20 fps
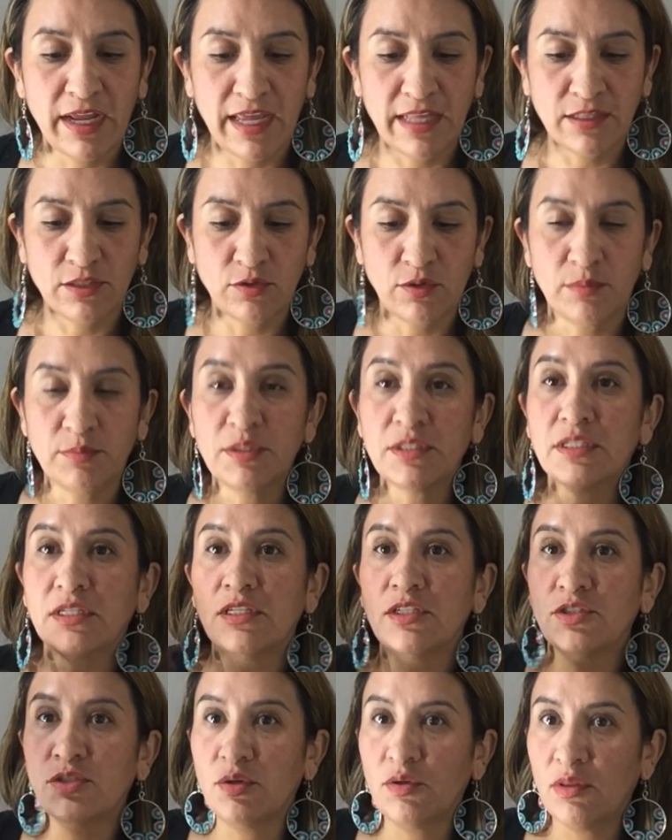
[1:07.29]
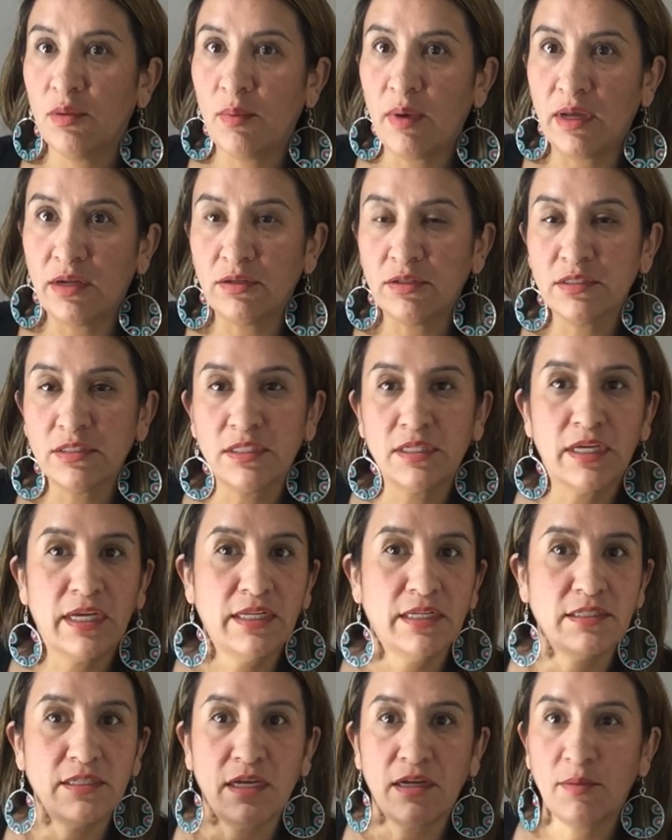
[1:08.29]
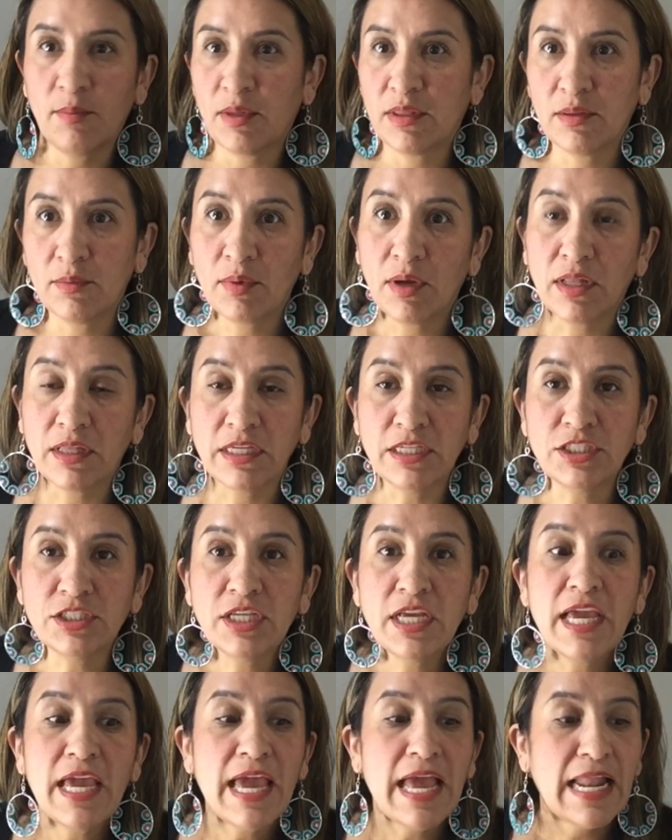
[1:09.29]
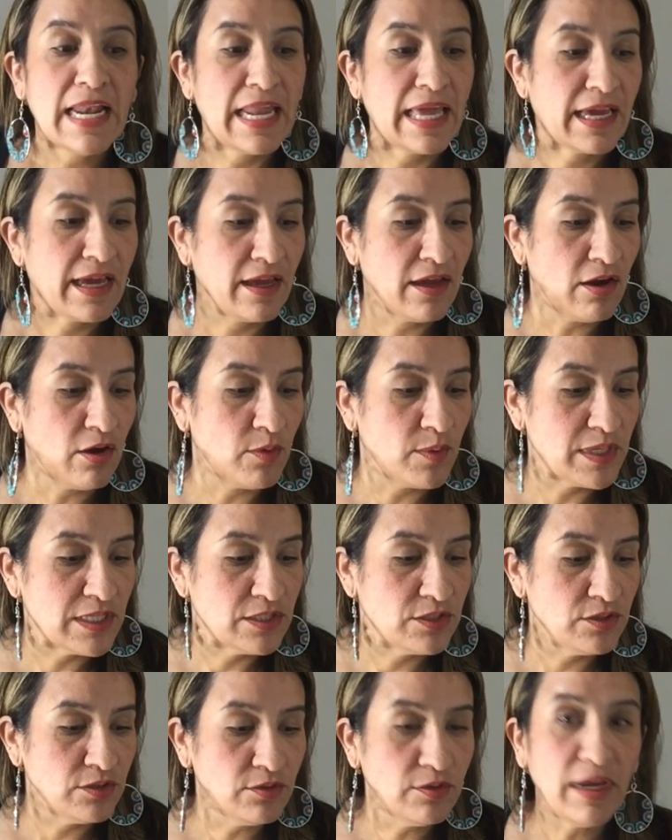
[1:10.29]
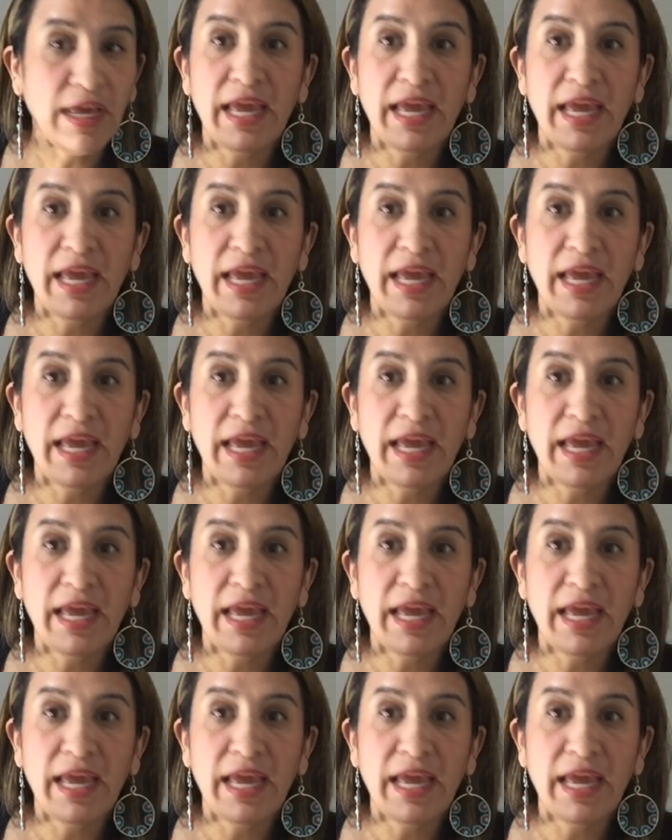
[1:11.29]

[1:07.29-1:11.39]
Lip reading: and so I'm just going to show you the bottles and kind of talk about the polish like I always do.